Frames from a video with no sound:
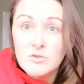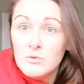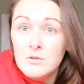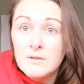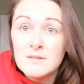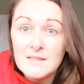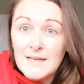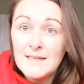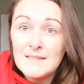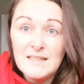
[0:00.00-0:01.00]
to do
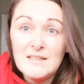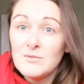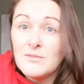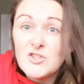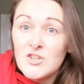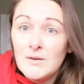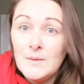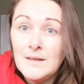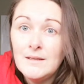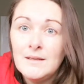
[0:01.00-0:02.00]
tonight, I need to have a
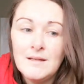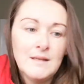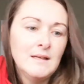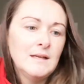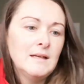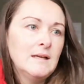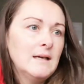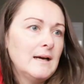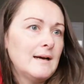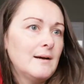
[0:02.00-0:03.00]
shower.
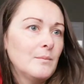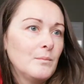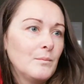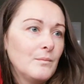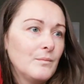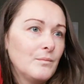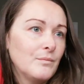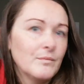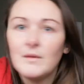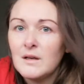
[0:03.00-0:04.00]

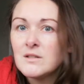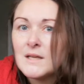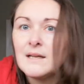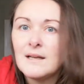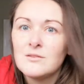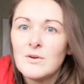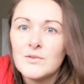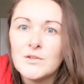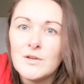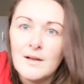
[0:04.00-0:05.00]
Because I like to
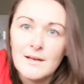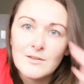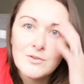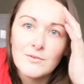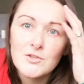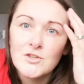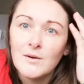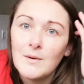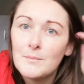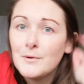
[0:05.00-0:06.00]
have a
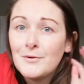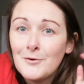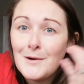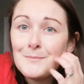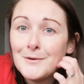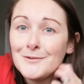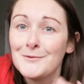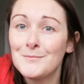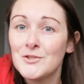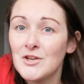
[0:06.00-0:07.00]
shower before I put
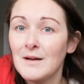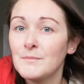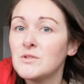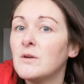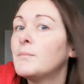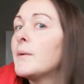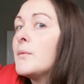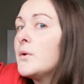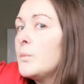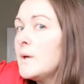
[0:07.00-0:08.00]
new pajamas on, but I'm
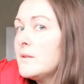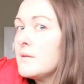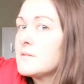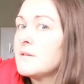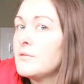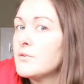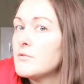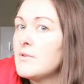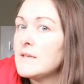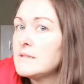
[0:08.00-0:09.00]
going to wear this now for
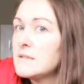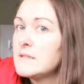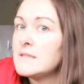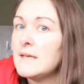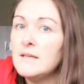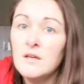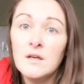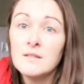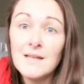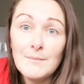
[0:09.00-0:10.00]
the rest of the day.
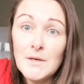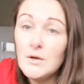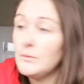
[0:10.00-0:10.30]
So let me